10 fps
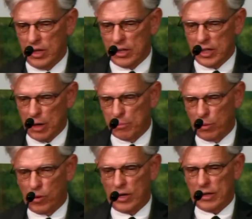Number
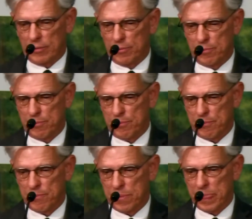one,
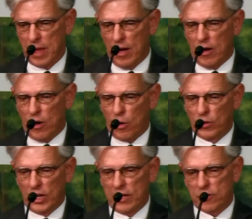only